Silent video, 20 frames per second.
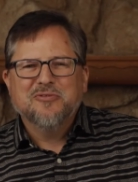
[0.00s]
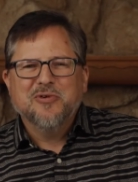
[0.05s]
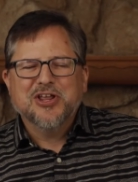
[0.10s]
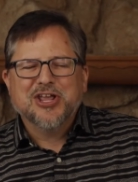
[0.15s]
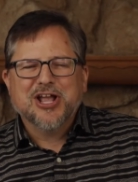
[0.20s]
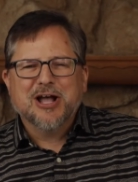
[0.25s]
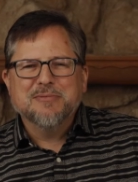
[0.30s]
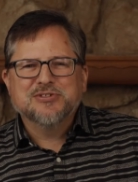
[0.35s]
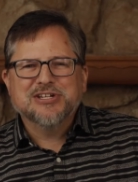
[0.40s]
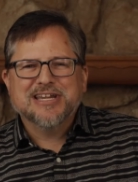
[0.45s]
When he
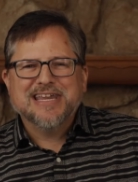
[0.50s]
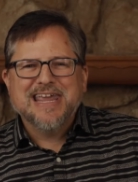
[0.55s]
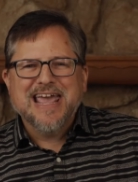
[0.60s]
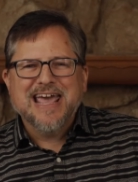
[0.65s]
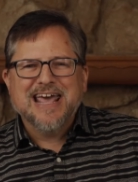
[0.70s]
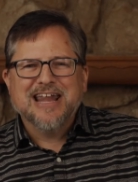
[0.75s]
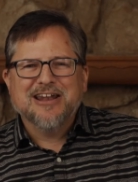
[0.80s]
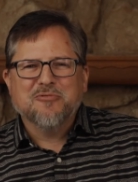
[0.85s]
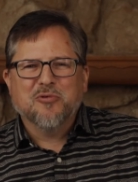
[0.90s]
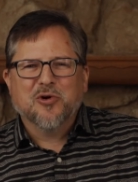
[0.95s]
comes
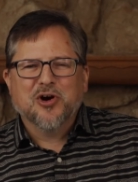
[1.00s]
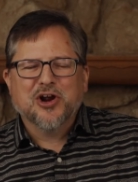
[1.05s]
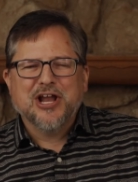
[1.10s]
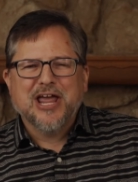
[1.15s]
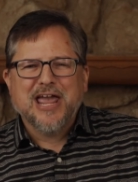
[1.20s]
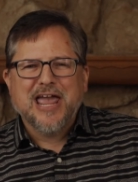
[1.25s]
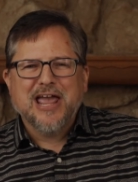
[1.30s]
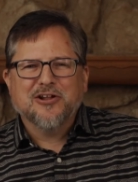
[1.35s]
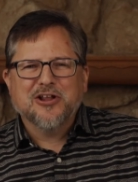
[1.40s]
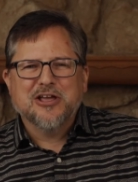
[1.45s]
again, we're going
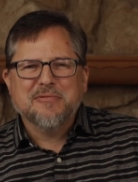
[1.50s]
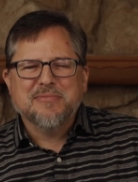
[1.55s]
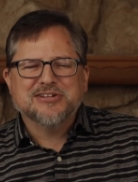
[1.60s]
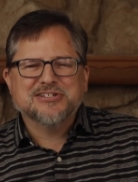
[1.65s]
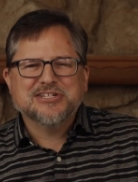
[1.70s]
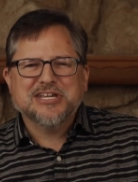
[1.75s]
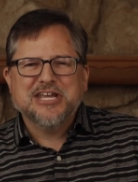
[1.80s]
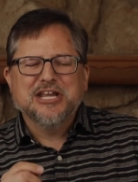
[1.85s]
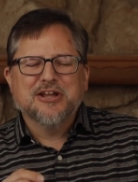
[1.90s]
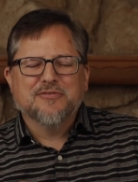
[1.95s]
to hail him
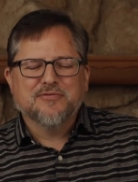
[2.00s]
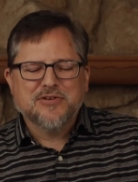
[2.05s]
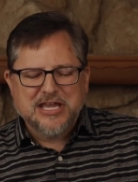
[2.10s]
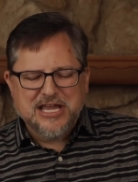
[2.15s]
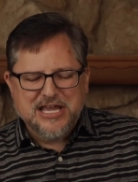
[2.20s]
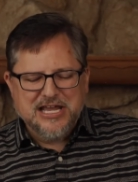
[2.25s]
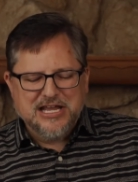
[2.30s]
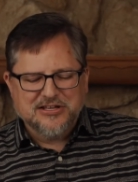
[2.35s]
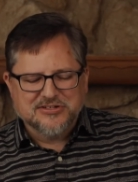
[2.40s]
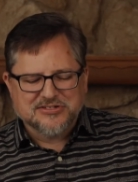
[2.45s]
as King of
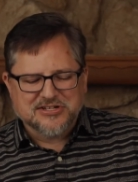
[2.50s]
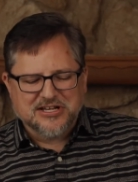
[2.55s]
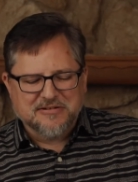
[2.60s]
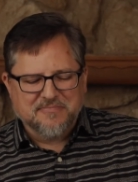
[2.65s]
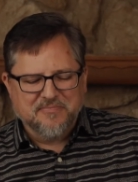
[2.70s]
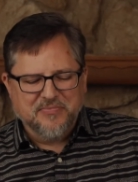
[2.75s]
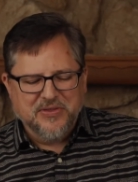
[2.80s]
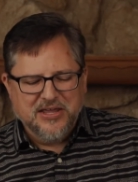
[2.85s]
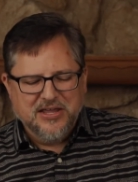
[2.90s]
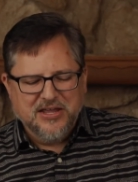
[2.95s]
Kings
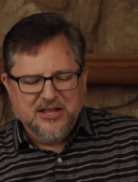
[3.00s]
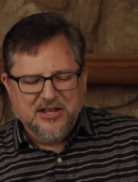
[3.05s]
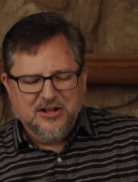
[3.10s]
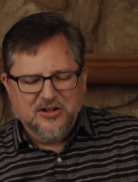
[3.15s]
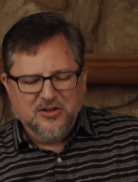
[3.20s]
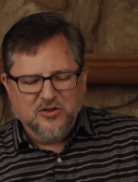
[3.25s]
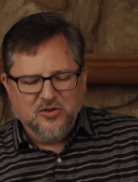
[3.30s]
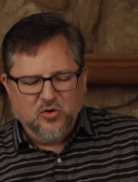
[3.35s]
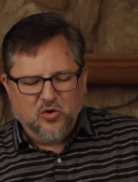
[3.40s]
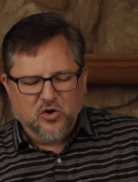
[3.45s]
and
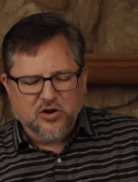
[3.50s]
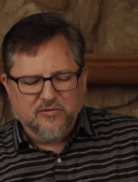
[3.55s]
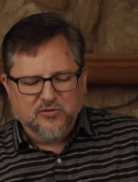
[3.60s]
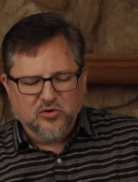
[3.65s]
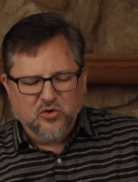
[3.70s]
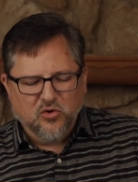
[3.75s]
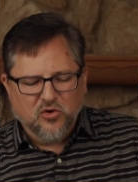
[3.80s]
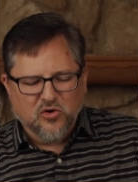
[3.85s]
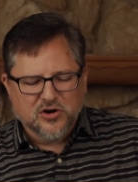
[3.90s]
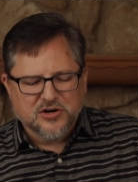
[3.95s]
Lord of
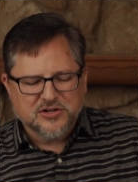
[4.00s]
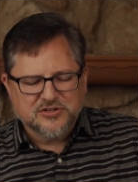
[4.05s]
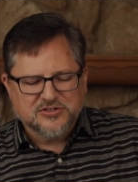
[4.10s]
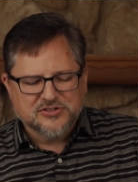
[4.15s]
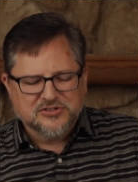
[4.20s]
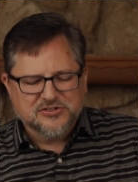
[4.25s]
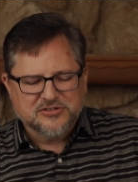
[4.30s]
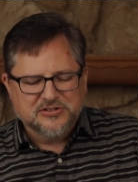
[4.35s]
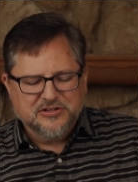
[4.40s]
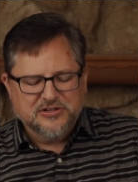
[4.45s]

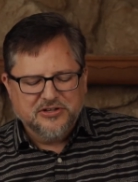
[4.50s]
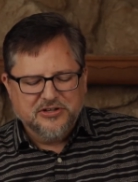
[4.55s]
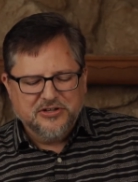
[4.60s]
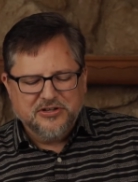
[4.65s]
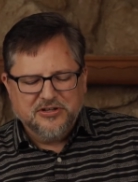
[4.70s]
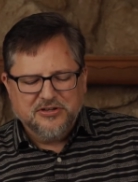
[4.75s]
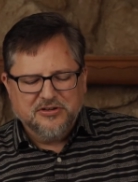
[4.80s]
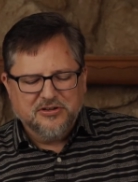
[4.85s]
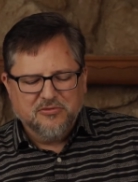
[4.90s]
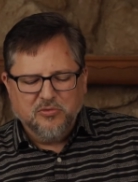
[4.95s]
Lords.
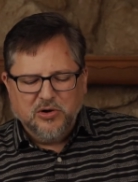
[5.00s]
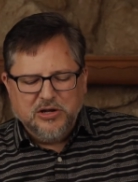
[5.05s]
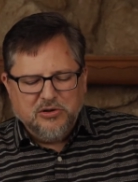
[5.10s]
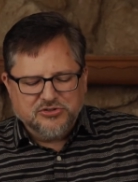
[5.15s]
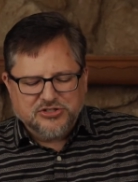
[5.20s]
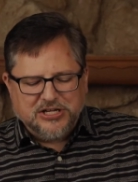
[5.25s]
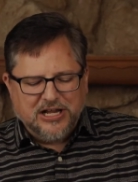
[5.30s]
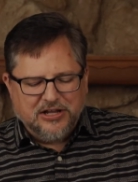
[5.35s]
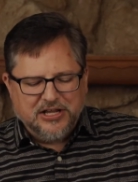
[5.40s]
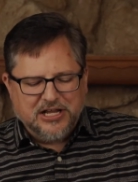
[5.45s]
What he
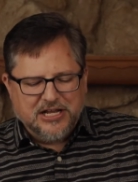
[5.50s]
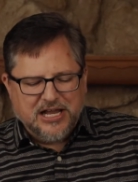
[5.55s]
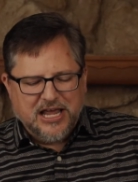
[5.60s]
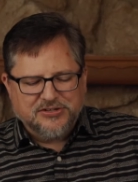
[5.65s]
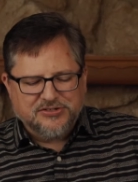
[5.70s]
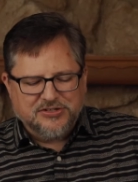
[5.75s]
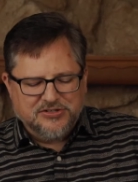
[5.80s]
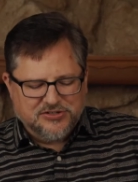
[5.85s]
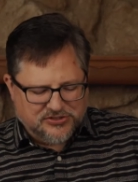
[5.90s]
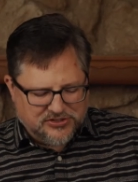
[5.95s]
was telling in
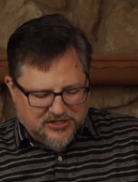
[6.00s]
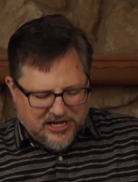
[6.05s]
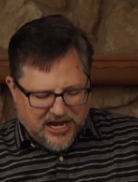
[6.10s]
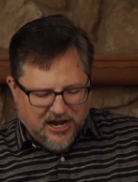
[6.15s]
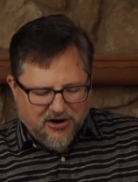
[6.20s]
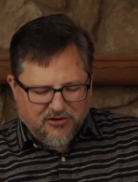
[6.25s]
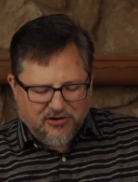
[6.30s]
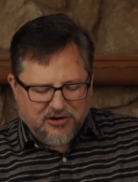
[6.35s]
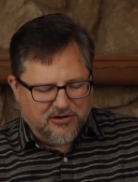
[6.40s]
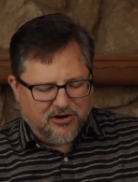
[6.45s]
essence to
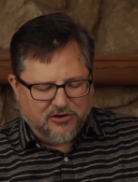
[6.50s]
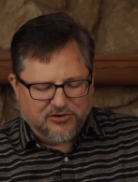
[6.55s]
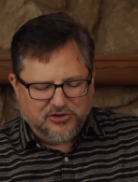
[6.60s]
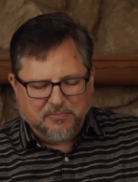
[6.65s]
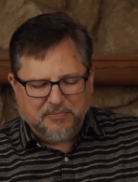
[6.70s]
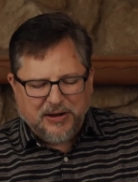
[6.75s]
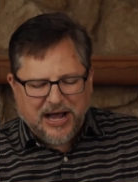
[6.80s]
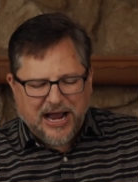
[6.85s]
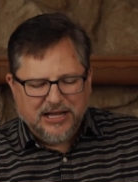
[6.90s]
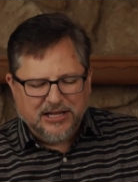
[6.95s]
Herod or
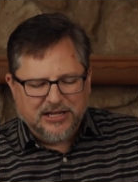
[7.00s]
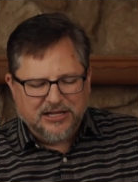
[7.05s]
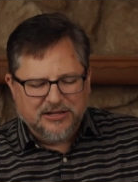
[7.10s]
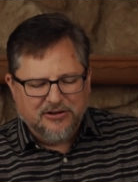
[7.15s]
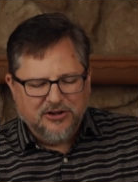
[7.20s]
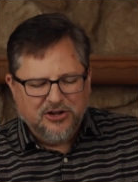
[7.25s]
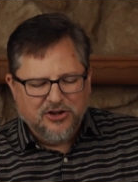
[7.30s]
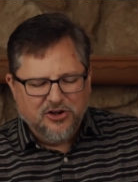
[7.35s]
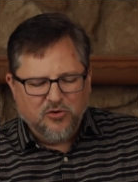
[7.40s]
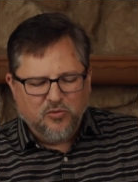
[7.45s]
to Pilate
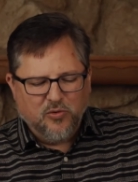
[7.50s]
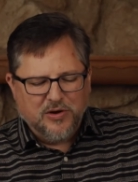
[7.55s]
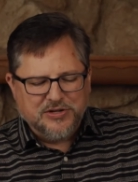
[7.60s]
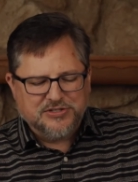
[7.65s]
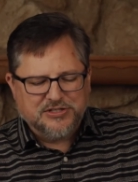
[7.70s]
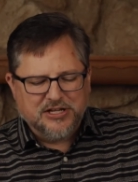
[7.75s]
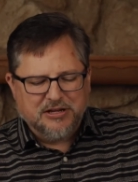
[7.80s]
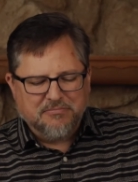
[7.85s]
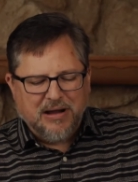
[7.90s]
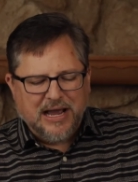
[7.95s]

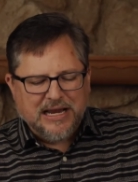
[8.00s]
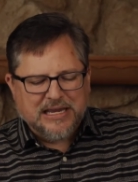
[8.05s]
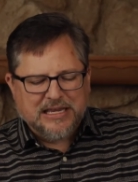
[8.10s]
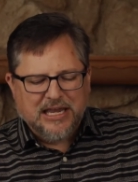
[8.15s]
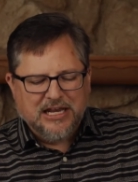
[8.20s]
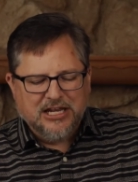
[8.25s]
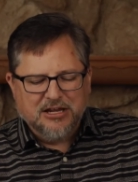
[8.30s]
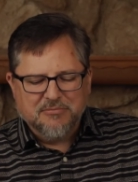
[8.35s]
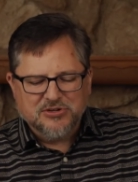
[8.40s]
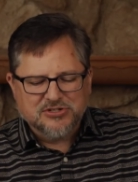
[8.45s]
was that my
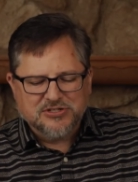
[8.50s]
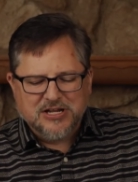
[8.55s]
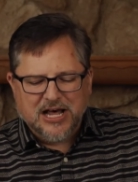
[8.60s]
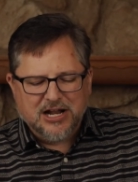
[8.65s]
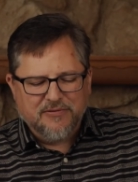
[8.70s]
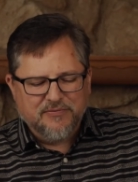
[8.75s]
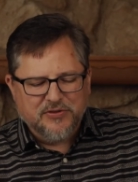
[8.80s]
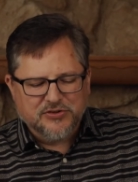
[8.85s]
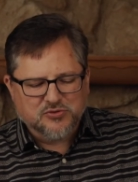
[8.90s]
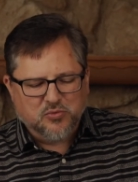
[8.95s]
kingdom is
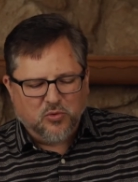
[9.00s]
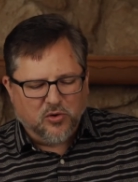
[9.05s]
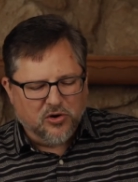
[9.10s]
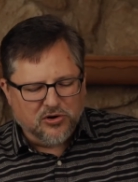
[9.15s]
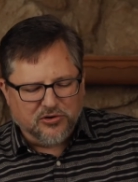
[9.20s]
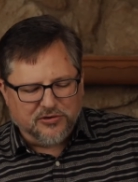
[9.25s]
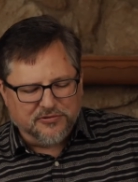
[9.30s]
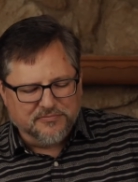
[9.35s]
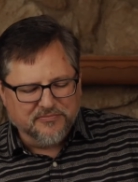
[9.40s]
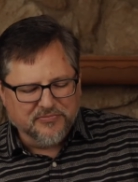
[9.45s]
not of this
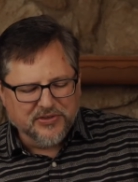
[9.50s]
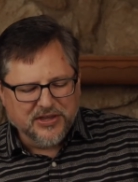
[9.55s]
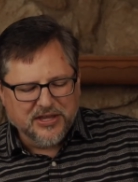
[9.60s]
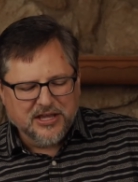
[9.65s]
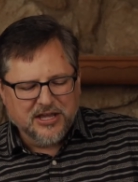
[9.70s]
world.